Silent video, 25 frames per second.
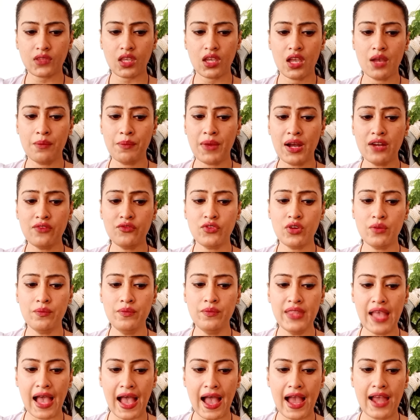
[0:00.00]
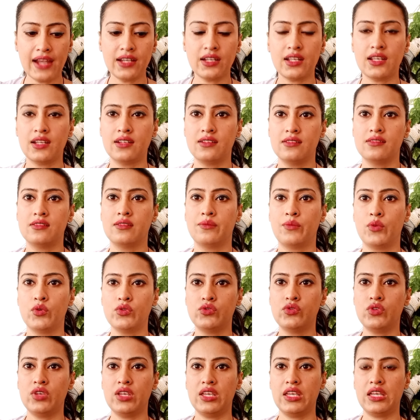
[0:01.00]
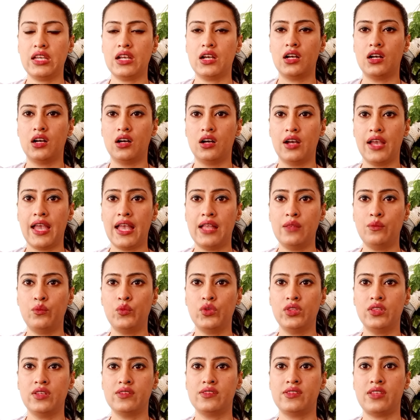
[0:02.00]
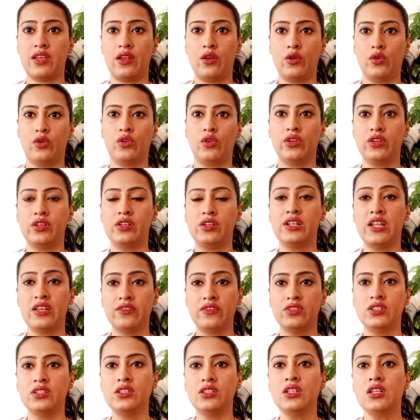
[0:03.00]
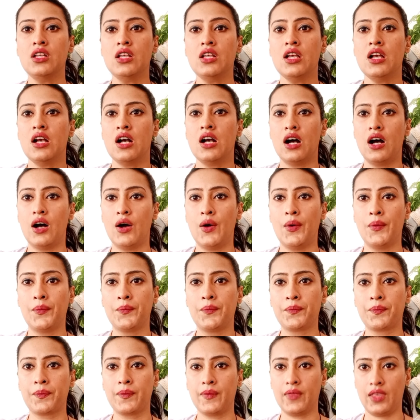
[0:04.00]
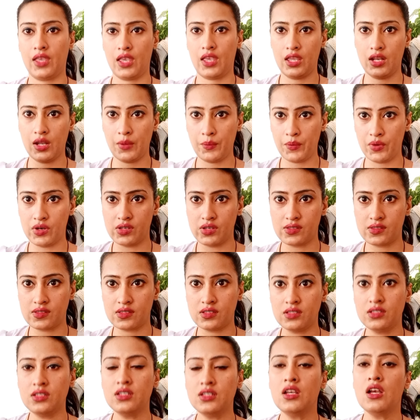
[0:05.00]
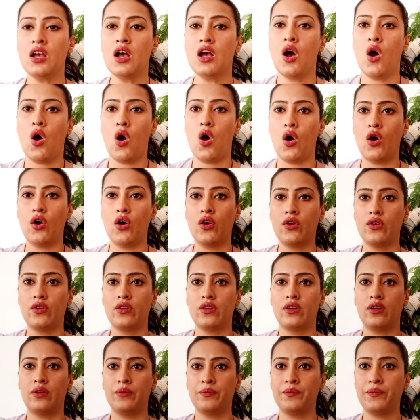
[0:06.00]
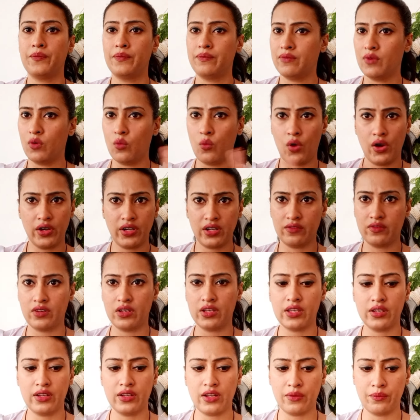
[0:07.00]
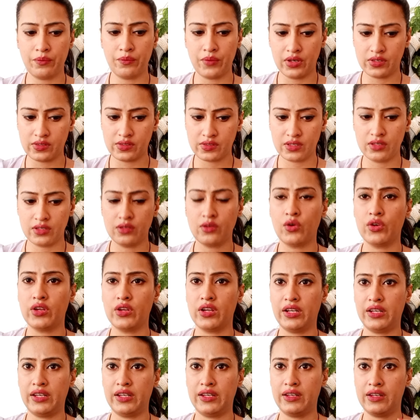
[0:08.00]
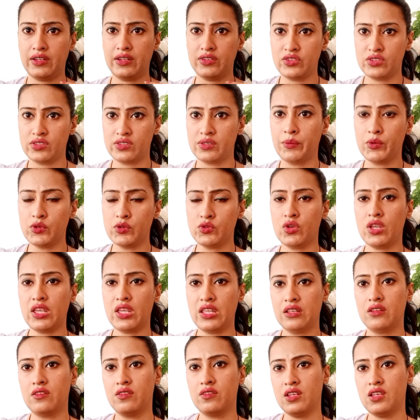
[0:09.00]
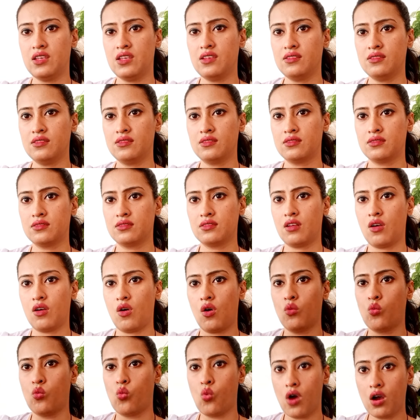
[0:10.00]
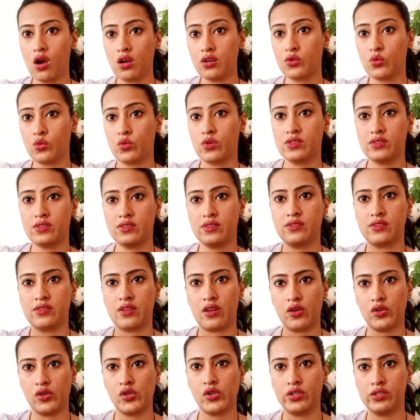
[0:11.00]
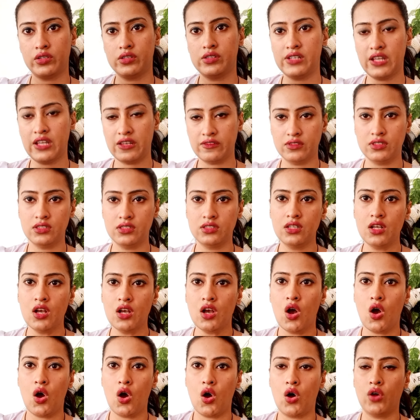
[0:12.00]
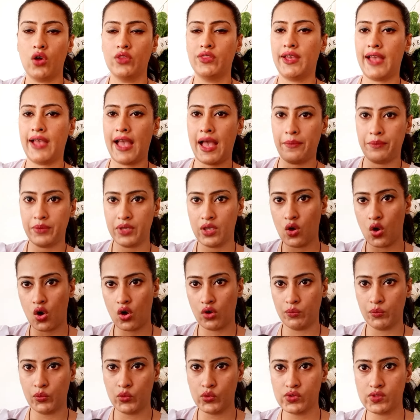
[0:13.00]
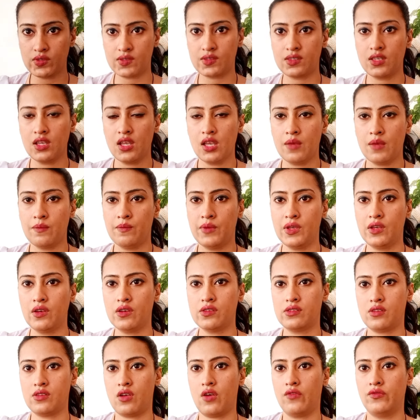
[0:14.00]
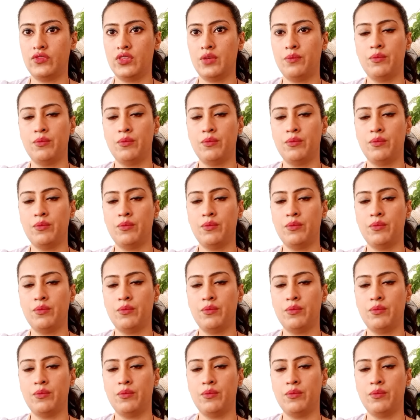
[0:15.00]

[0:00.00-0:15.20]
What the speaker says: Apart from that, it is supposed to help with the serotonin level in a person, or whatever in a person. It's supposed to increase or work towards the serotonin level or the happy hormones because of the